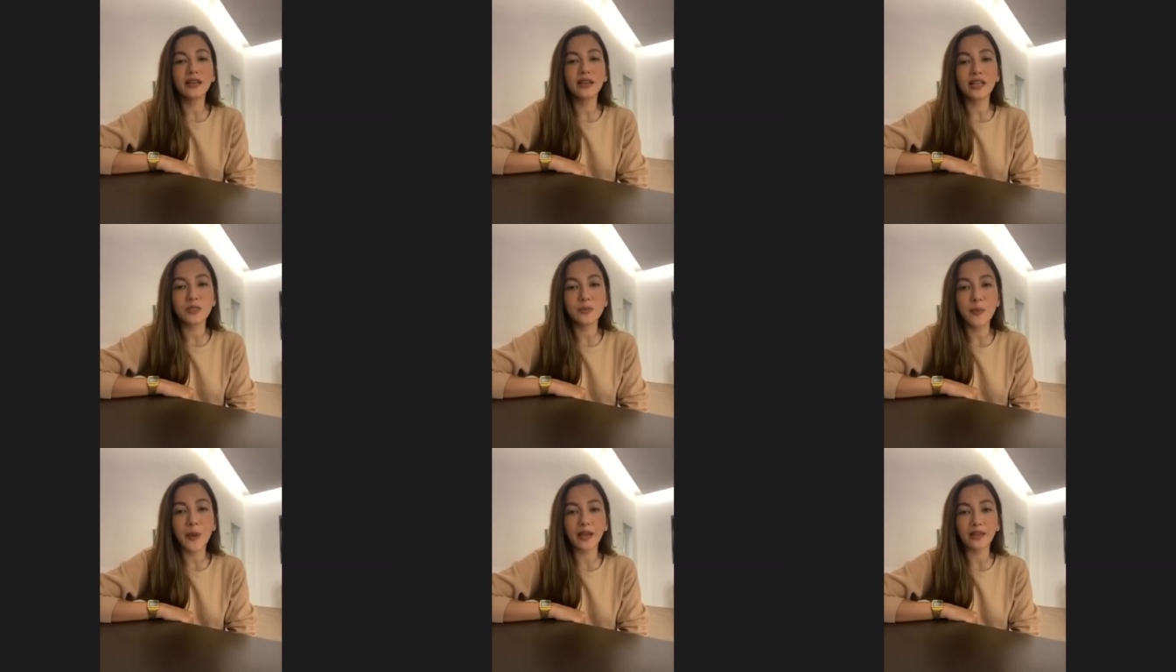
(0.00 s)

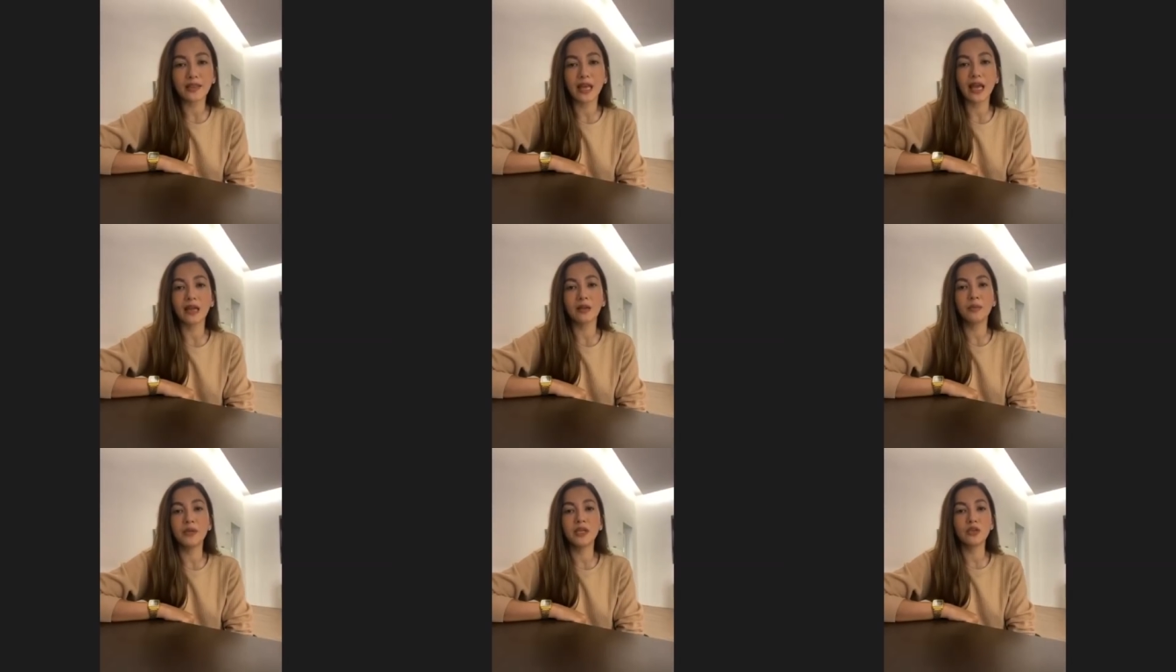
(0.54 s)
expect
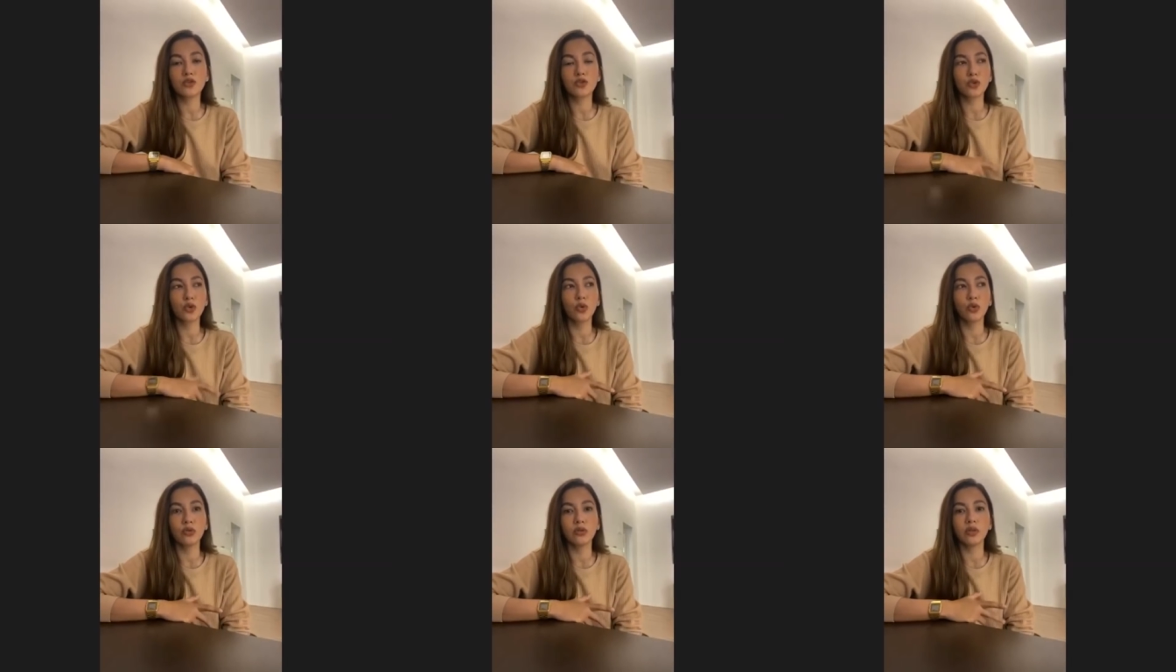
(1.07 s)
that being
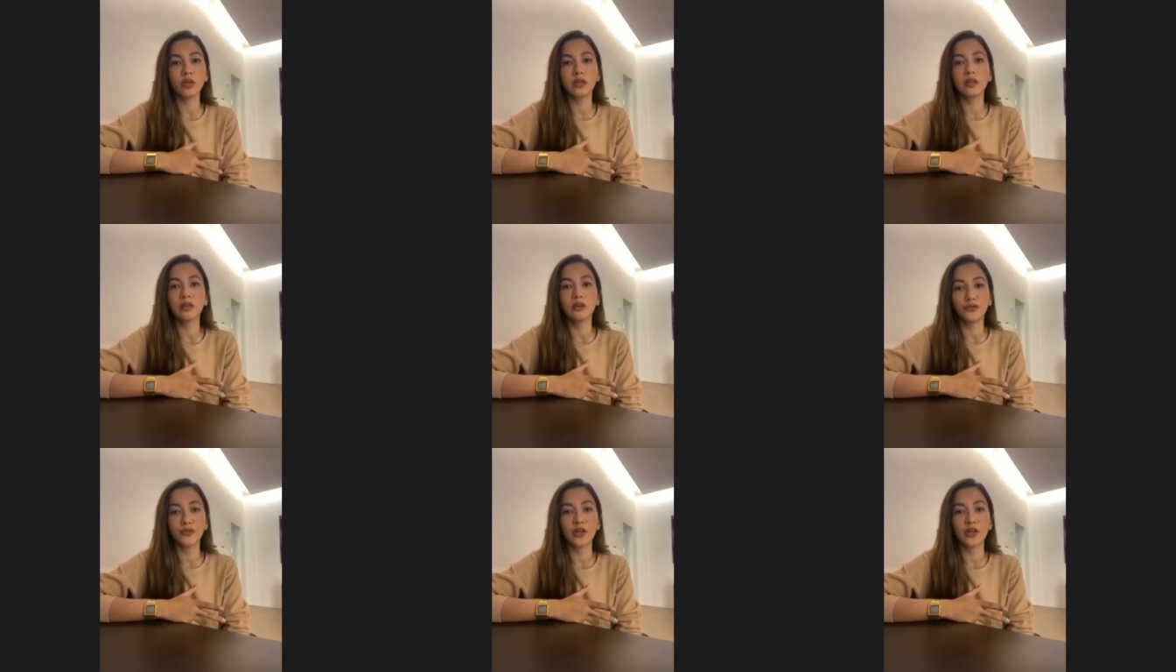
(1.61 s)
shown in the
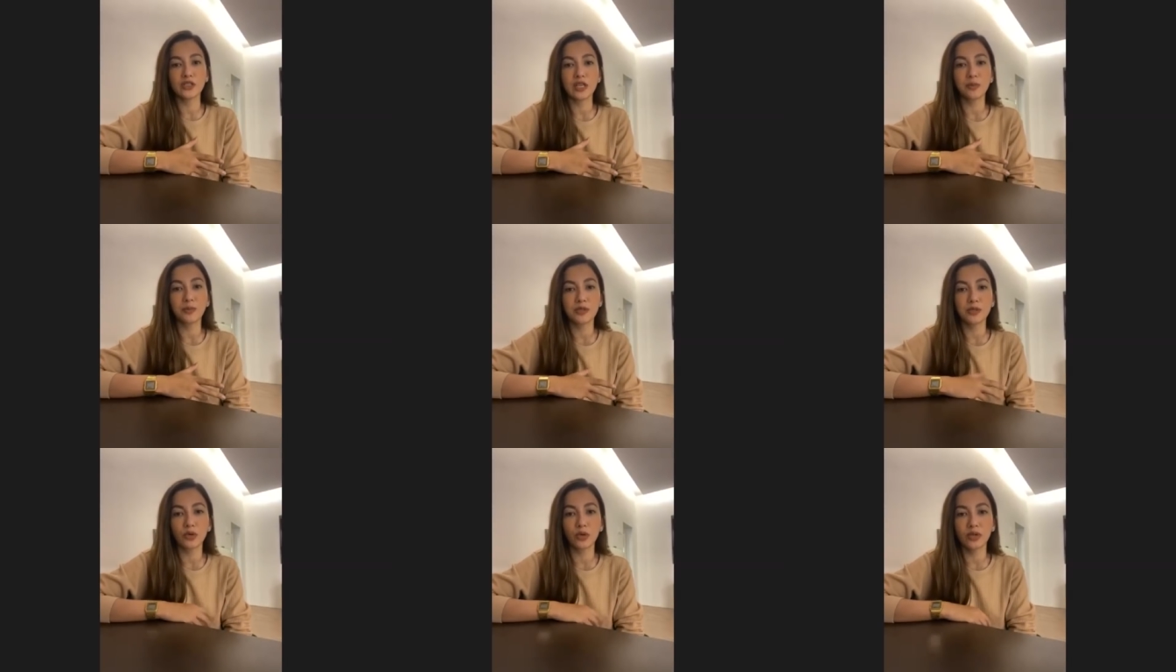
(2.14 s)
first
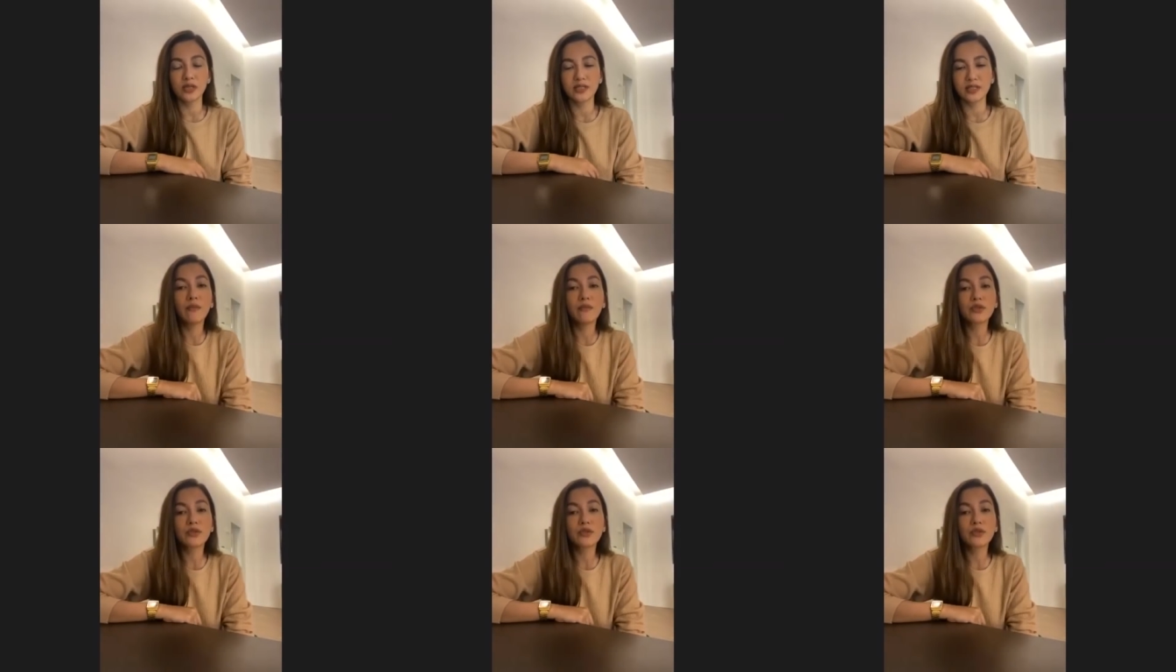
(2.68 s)
episode itself.